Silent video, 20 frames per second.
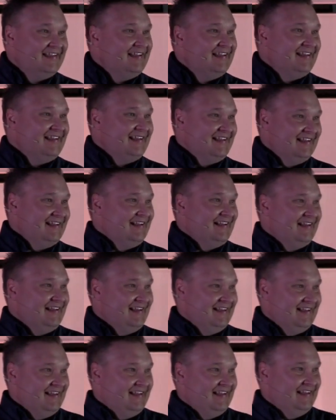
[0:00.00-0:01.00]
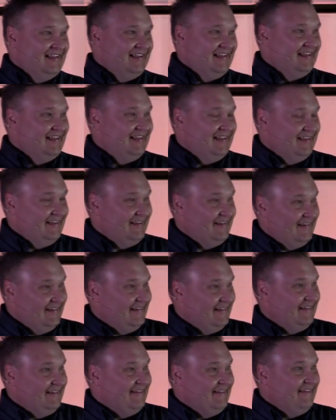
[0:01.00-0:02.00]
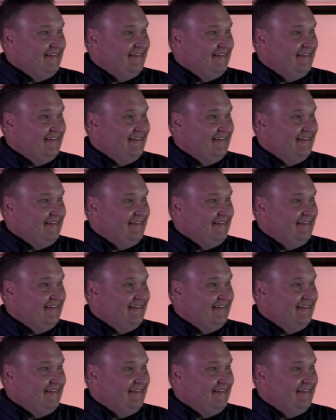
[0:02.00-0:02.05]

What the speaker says: (silence)